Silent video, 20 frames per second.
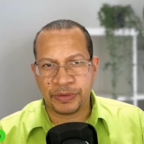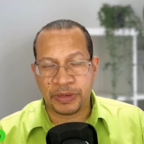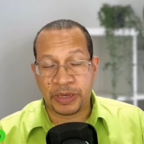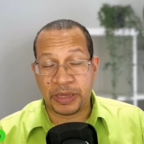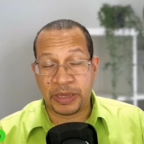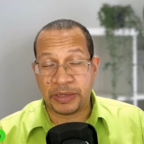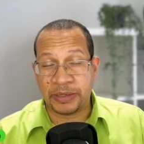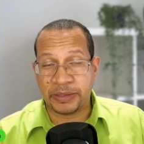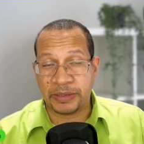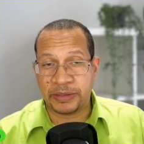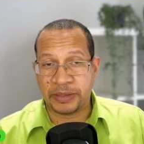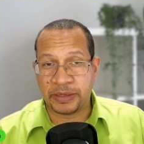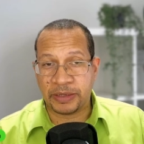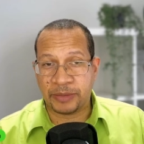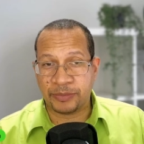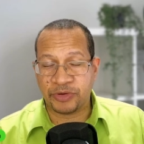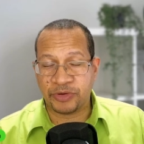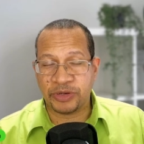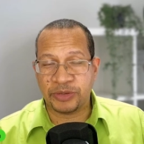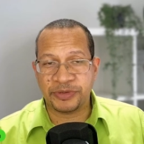And
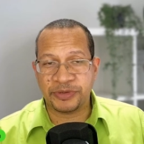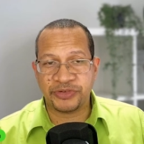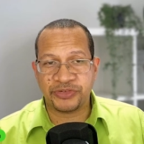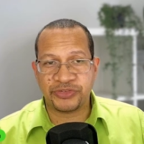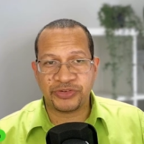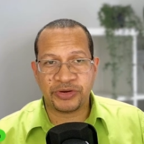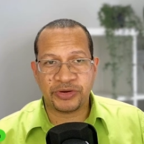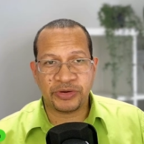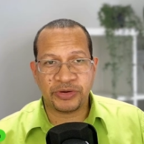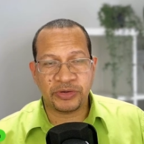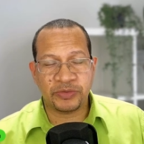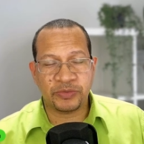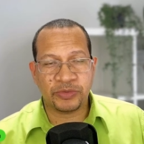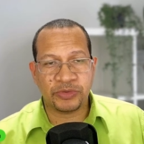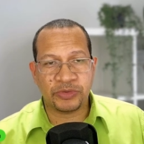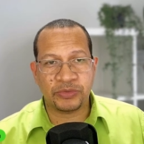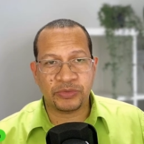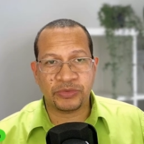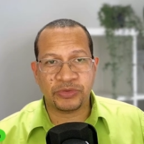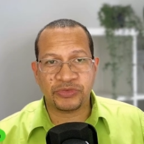I'm going to be sharing
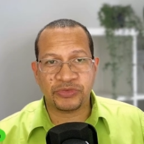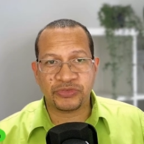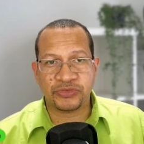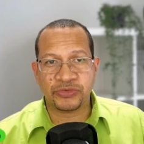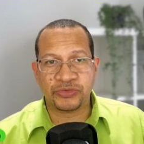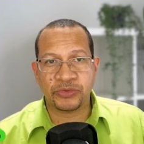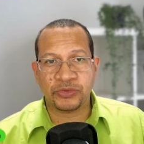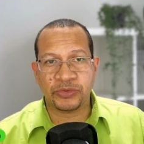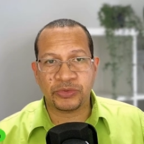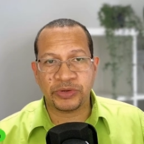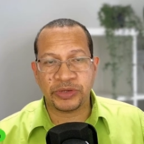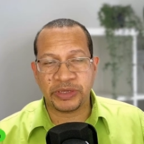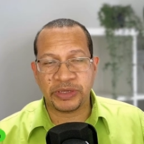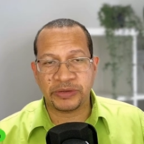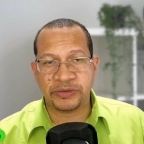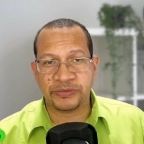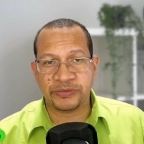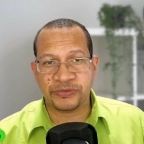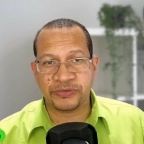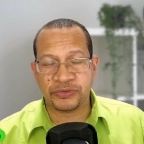with you the story
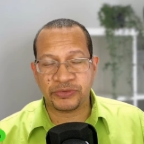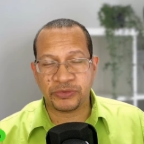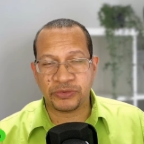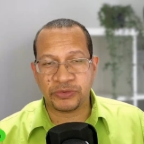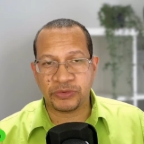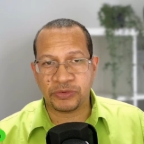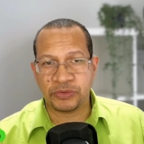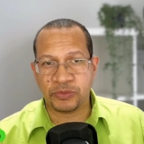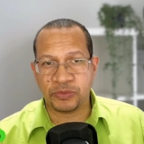as to